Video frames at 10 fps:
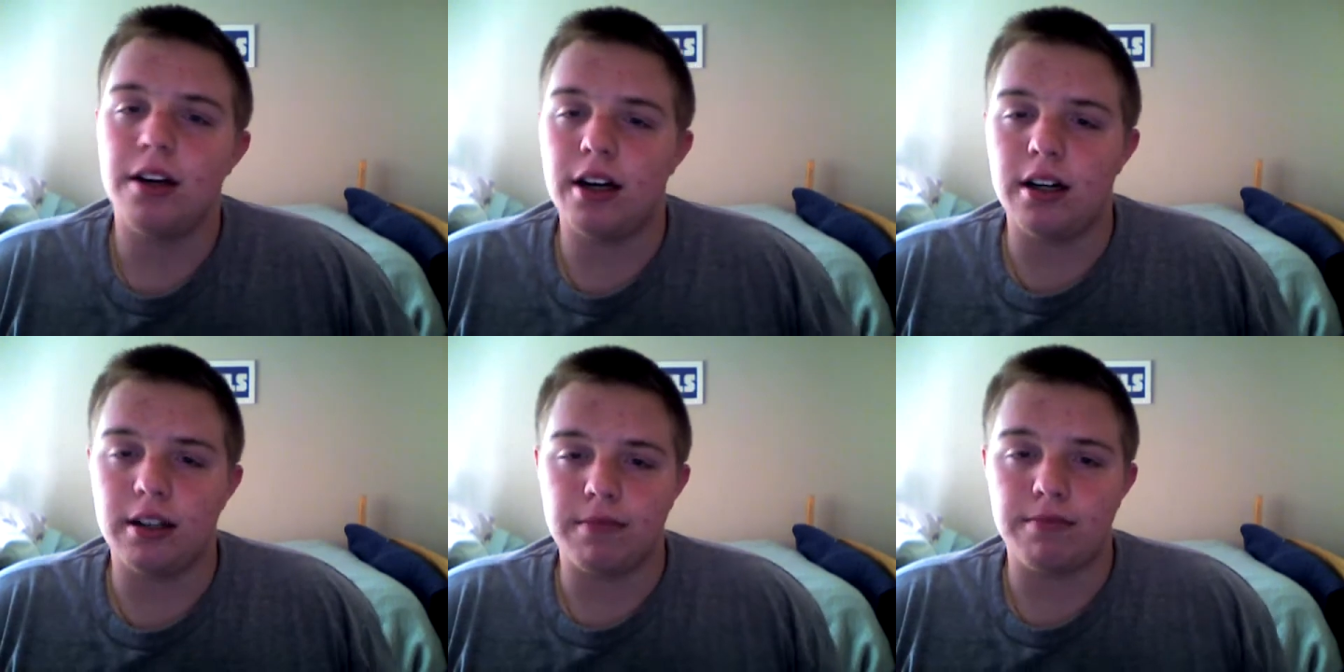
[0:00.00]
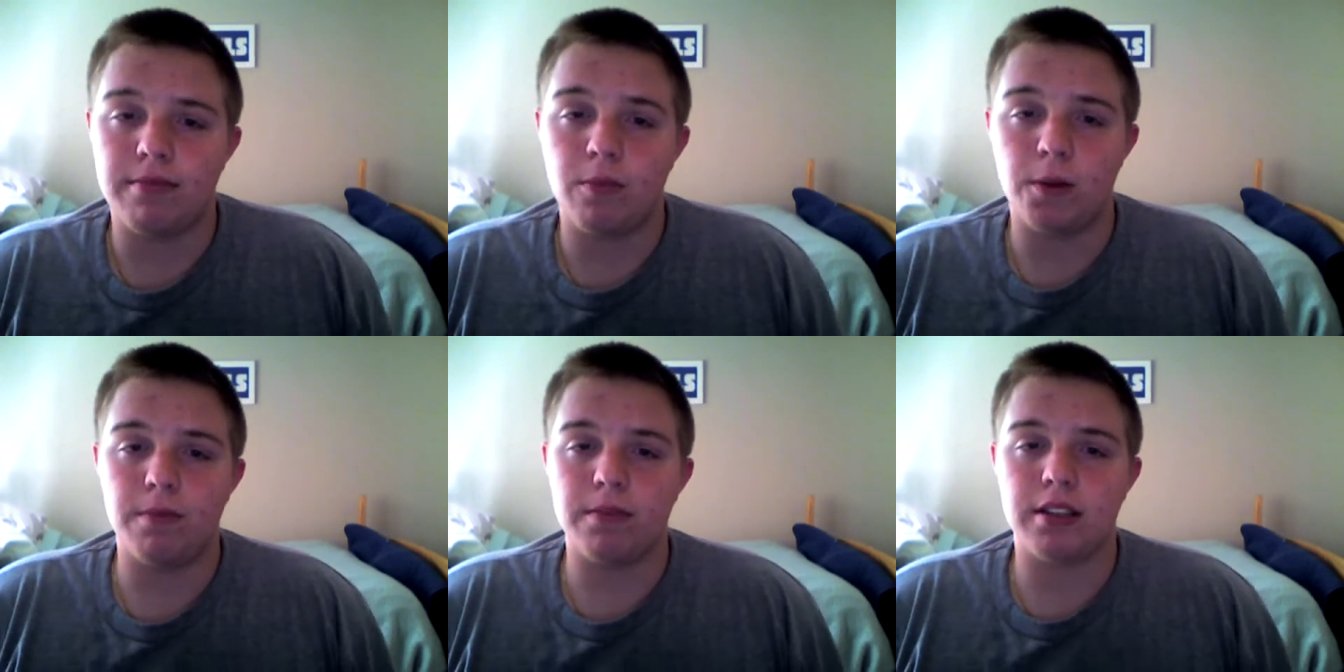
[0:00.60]
Uh,
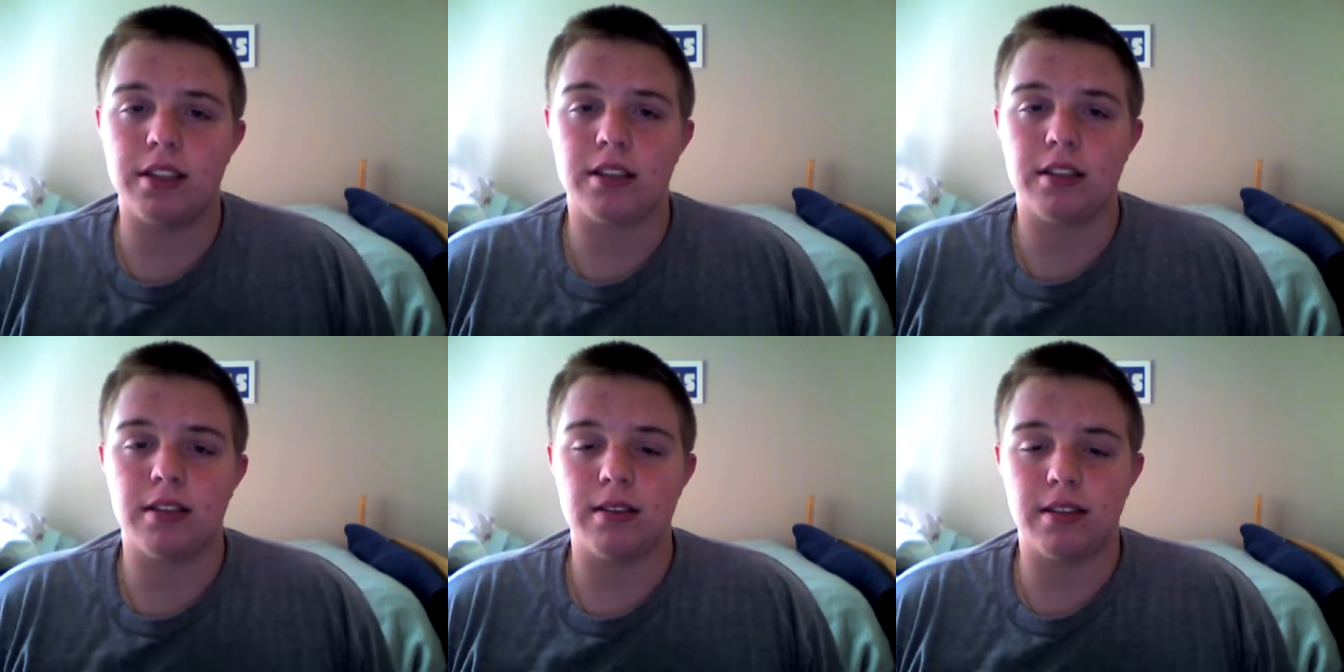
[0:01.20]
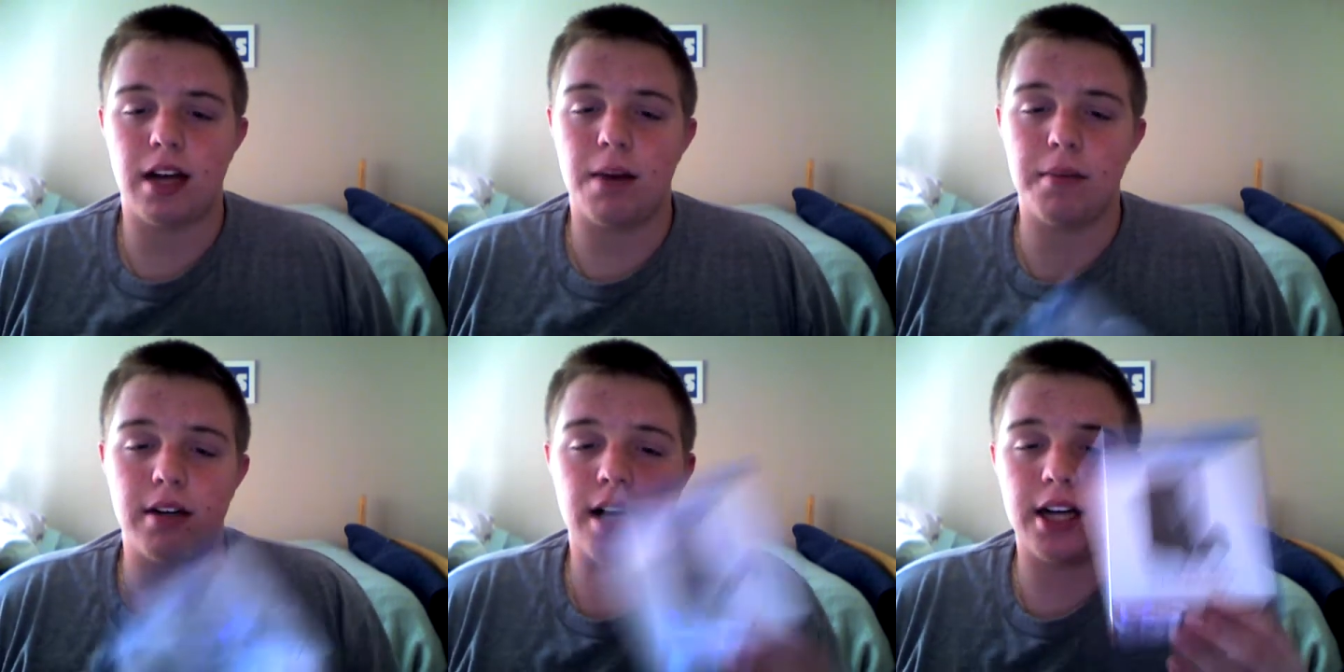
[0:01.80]
well, this, uh, I'm
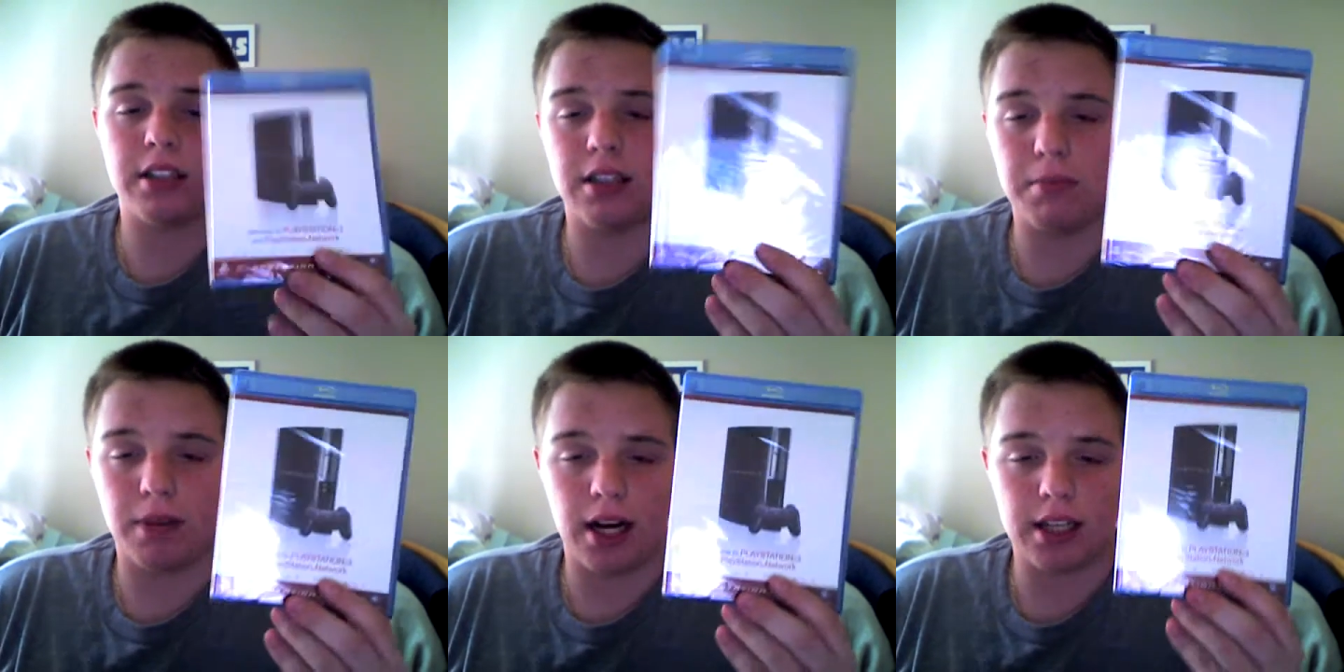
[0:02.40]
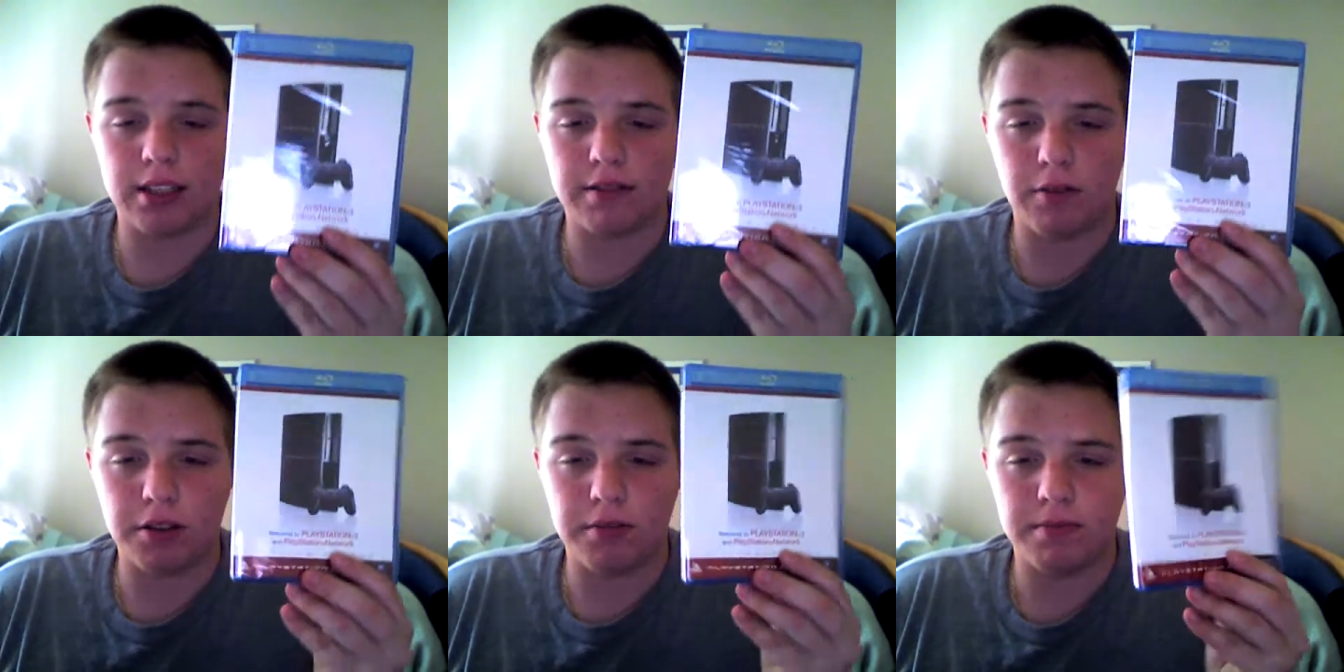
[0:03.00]
going to actually unbox it
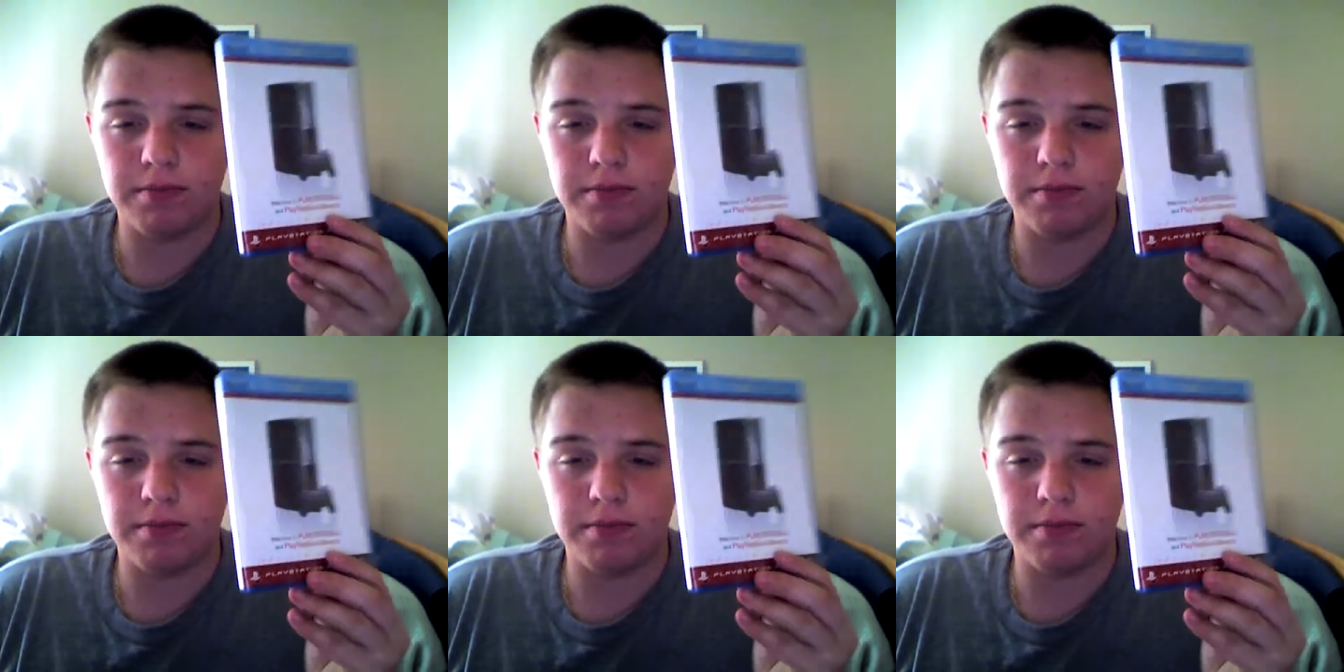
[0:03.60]
for you.